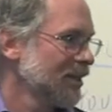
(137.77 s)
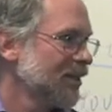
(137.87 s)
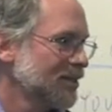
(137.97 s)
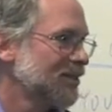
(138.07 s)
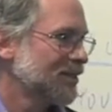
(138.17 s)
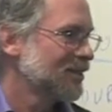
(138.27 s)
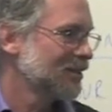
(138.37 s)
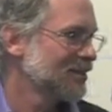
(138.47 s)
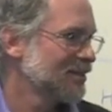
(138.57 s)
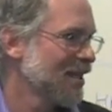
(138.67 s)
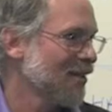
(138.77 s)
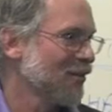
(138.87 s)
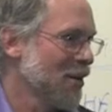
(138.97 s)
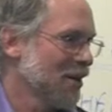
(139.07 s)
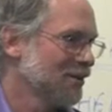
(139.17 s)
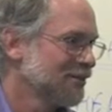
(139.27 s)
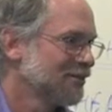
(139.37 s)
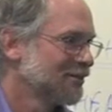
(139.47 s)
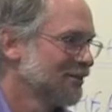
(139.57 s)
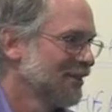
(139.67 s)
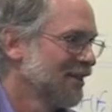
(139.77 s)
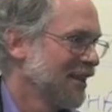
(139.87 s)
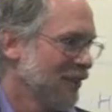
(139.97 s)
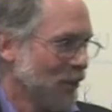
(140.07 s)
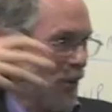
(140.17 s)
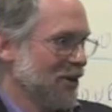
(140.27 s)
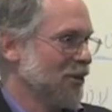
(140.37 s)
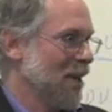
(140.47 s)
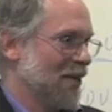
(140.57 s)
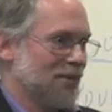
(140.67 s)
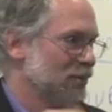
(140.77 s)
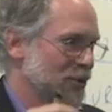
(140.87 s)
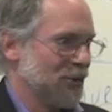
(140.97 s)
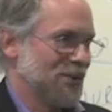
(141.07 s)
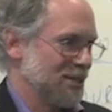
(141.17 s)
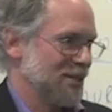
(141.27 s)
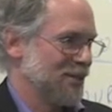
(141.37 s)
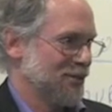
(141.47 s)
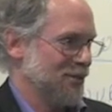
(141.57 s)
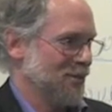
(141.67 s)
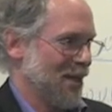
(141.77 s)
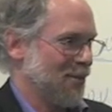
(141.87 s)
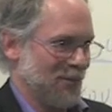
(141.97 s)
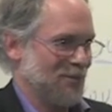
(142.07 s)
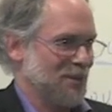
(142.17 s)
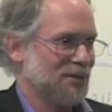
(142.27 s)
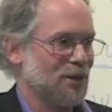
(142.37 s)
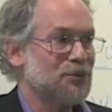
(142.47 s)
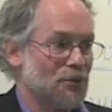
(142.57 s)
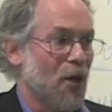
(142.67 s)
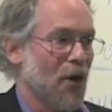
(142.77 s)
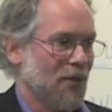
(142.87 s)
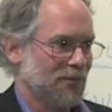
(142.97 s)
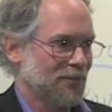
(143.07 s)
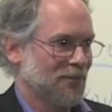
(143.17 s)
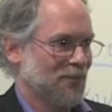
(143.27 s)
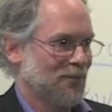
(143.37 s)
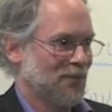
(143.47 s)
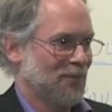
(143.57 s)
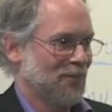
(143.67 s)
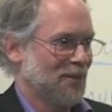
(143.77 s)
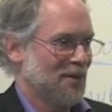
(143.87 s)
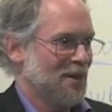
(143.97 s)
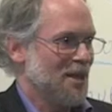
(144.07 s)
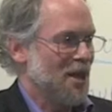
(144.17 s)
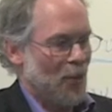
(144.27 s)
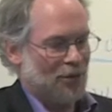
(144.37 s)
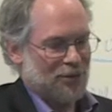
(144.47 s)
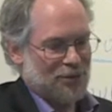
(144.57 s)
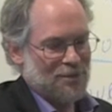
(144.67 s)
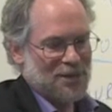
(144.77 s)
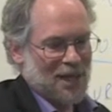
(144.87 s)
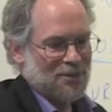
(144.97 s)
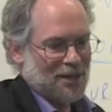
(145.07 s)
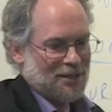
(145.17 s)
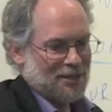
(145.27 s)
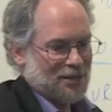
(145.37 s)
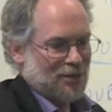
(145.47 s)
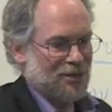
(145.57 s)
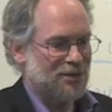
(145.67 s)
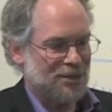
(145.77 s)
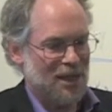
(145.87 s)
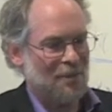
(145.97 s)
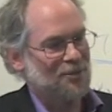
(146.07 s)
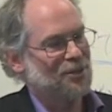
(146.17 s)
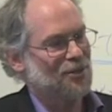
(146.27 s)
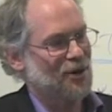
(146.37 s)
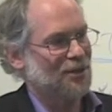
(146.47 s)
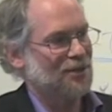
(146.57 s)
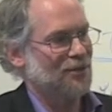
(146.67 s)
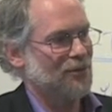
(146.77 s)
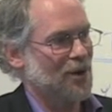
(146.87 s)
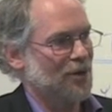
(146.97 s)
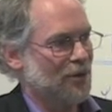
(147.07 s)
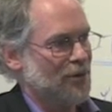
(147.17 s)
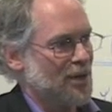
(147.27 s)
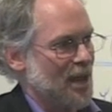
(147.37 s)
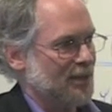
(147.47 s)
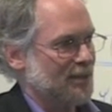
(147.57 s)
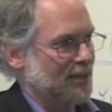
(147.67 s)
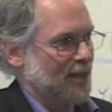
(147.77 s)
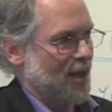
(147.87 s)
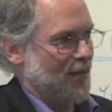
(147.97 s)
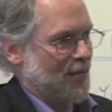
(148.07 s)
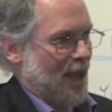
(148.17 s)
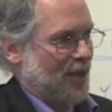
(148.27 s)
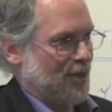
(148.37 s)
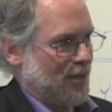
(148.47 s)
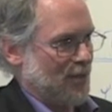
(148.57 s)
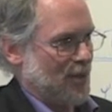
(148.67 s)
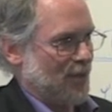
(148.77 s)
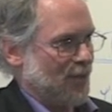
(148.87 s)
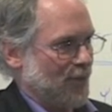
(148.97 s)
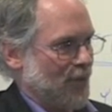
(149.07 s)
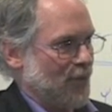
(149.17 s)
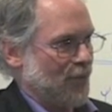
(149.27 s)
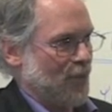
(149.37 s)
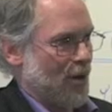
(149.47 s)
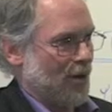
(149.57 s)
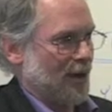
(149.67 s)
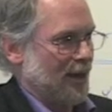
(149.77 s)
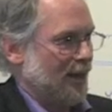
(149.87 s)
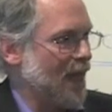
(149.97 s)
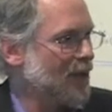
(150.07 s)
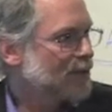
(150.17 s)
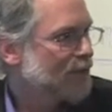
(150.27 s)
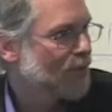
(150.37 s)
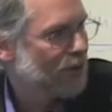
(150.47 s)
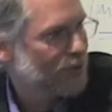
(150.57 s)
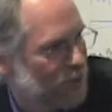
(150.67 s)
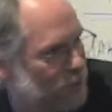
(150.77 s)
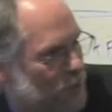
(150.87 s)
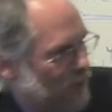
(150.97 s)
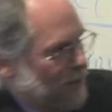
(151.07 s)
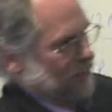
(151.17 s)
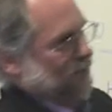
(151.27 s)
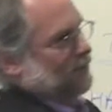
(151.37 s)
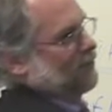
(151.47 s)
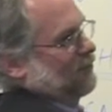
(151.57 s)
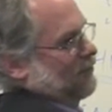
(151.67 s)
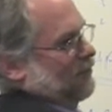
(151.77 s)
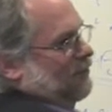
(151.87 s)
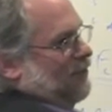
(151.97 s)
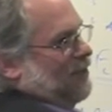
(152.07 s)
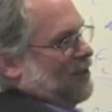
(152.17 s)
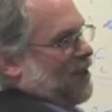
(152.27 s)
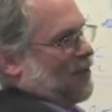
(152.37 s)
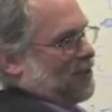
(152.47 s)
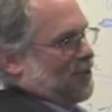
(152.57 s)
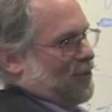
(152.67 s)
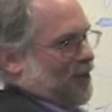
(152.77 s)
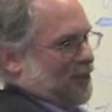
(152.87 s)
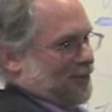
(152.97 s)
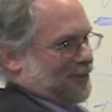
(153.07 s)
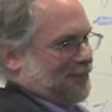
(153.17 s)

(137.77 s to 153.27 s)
in this scale model. And the one in your bathtub, you couldn't see the trim tab. It would be so small. What the trim tab does is it turns the opposite direction of the rudder, creates a vacuum in the flow of water, and allows the rudder to swing in the opposite direction,